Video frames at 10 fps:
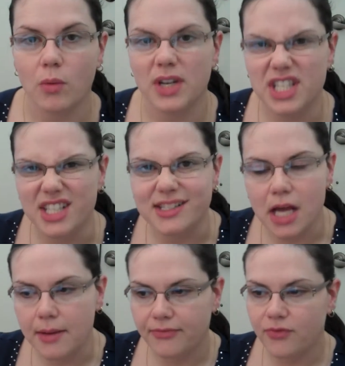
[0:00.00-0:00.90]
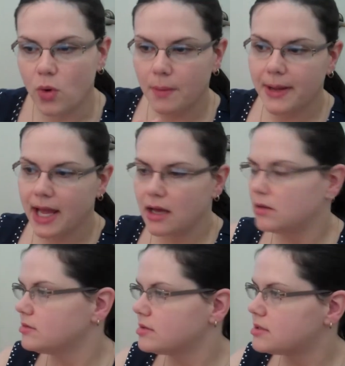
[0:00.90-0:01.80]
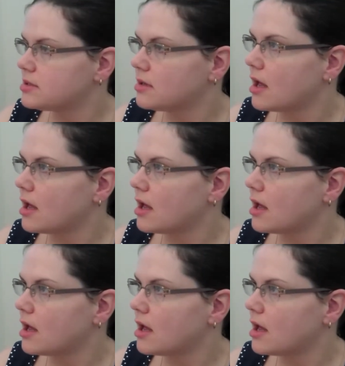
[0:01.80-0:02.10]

which is up 4 pounds